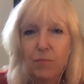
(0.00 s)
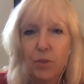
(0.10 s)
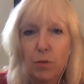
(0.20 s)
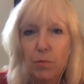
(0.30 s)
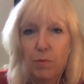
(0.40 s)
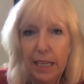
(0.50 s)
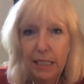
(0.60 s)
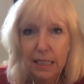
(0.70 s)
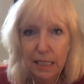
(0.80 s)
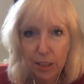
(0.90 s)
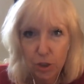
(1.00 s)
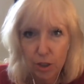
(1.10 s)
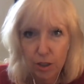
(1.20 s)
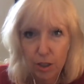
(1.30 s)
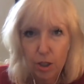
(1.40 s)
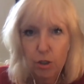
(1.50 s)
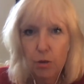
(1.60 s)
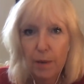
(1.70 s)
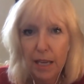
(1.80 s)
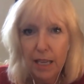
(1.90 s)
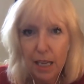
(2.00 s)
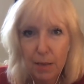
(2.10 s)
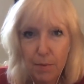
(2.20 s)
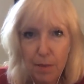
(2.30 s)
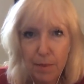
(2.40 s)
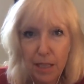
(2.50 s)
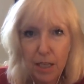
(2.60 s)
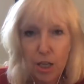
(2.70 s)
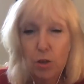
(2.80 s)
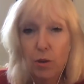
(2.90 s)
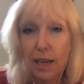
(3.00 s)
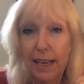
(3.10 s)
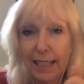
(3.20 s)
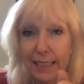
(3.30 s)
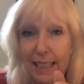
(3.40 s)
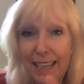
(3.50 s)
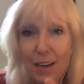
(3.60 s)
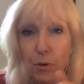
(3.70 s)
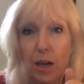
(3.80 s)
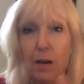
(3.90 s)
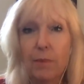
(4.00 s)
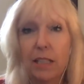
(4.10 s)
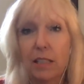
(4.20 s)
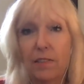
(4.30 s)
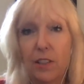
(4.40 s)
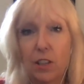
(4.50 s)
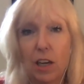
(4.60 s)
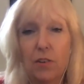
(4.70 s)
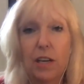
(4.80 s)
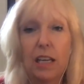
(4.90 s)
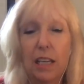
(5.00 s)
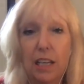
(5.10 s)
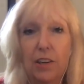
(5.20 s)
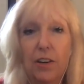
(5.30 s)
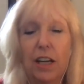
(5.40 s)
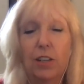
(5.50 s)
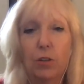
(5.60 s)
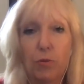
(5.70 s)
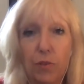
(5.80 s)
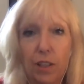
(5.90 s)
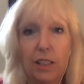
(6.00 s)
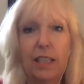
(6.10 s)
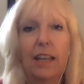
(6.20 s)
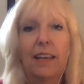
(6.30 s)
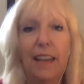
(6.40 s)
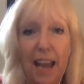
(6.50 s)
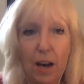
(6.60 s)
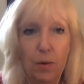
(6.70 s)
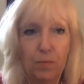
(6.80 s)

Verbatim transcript: You make a decision, you make a commitment, you connect to the outcome as if it's already here and you feel it now.